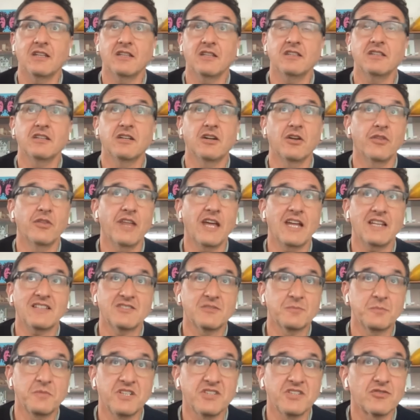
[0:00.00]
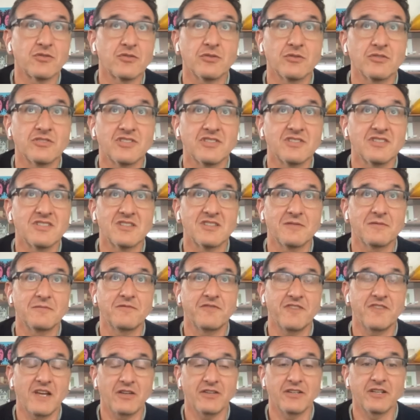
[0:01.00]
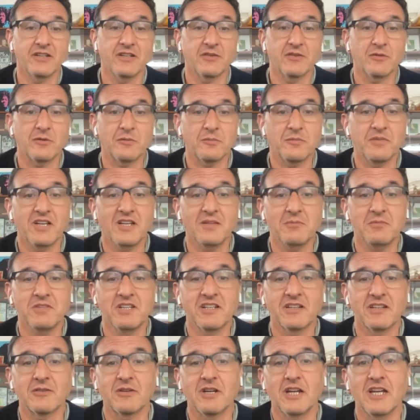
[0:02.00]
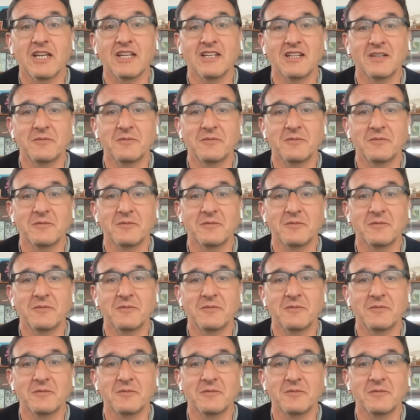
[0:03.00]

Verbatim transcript: you know that's been true since the founding of the republic, right?